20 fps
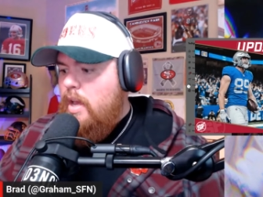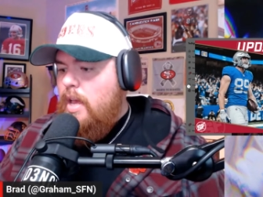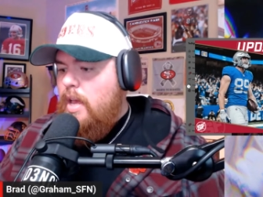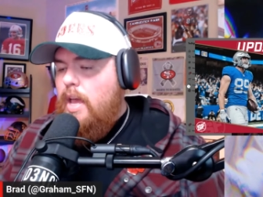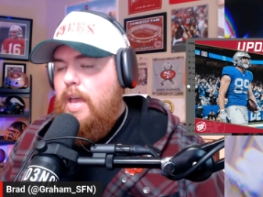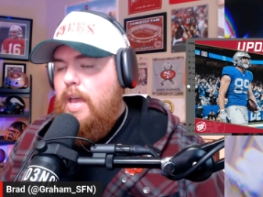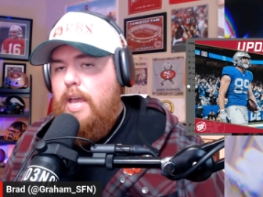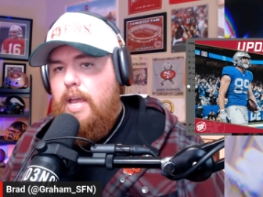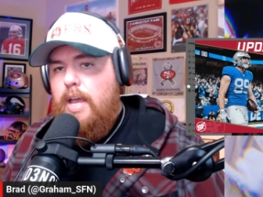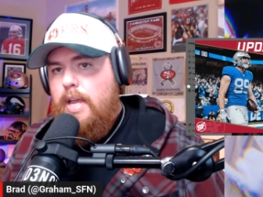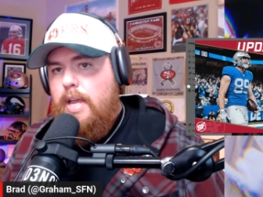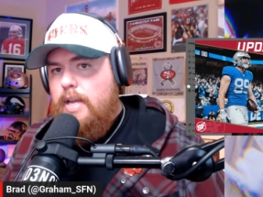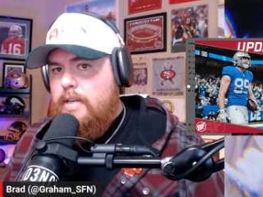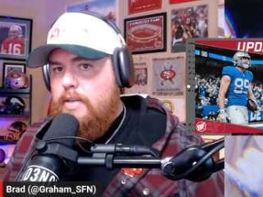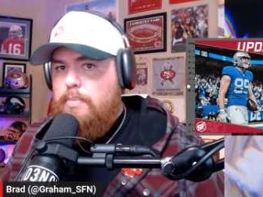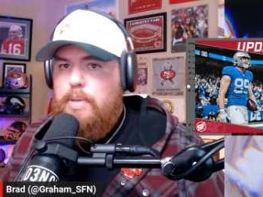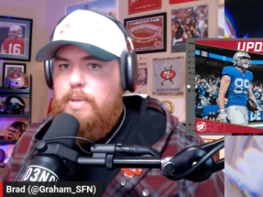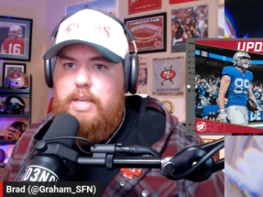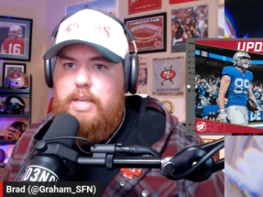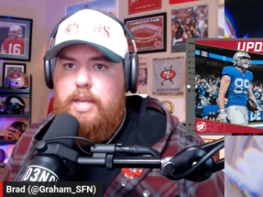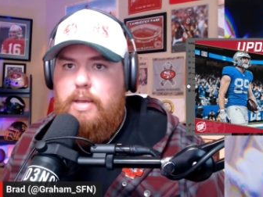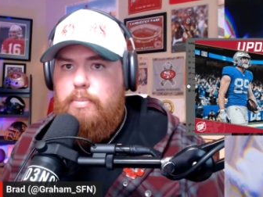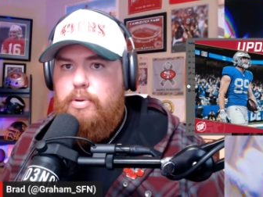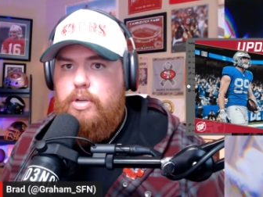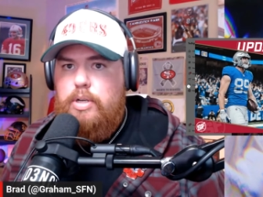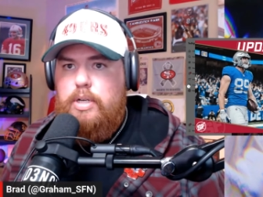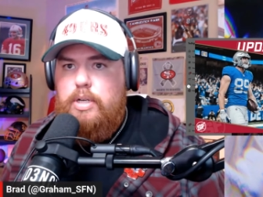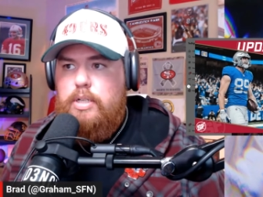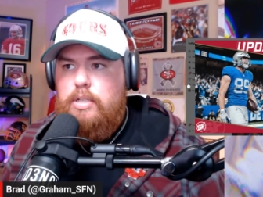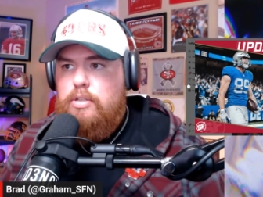and being able
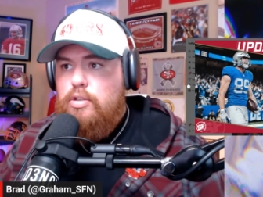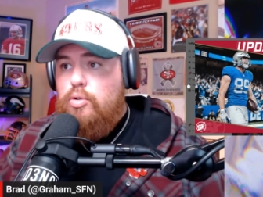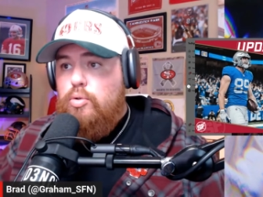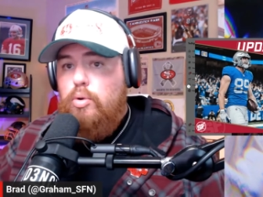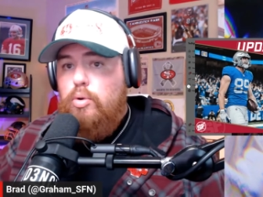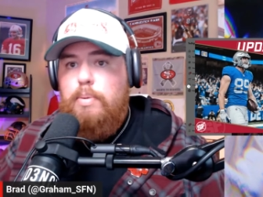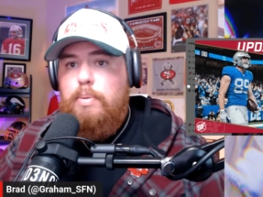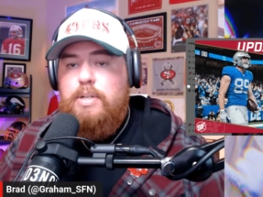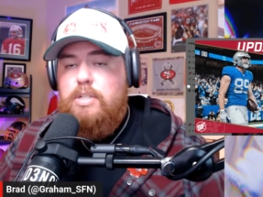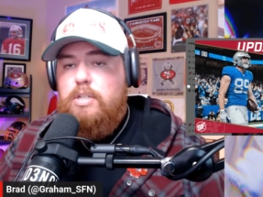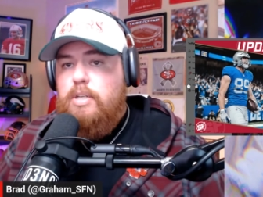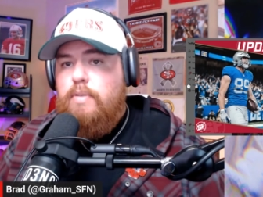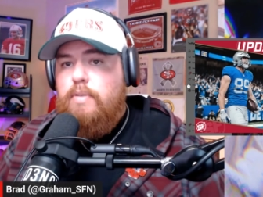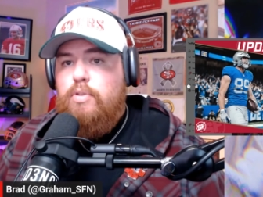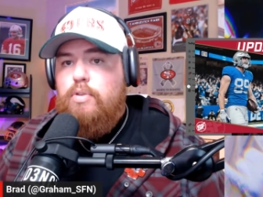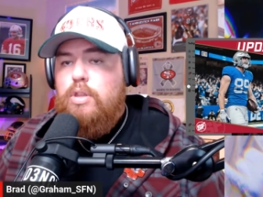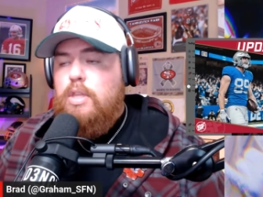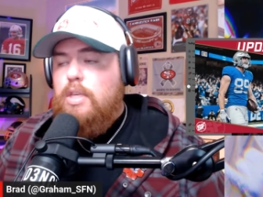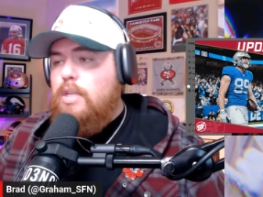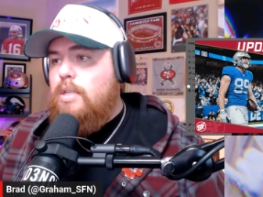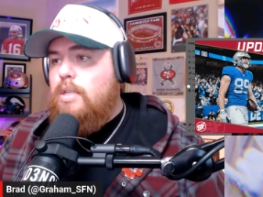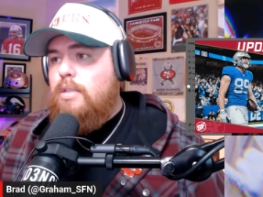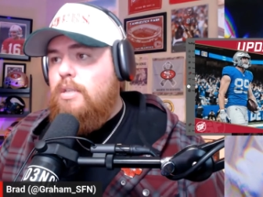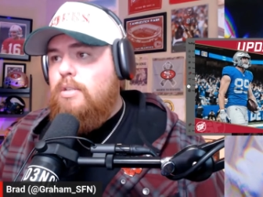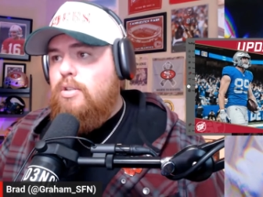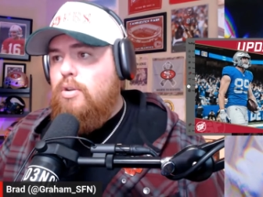to do a bunch of different things.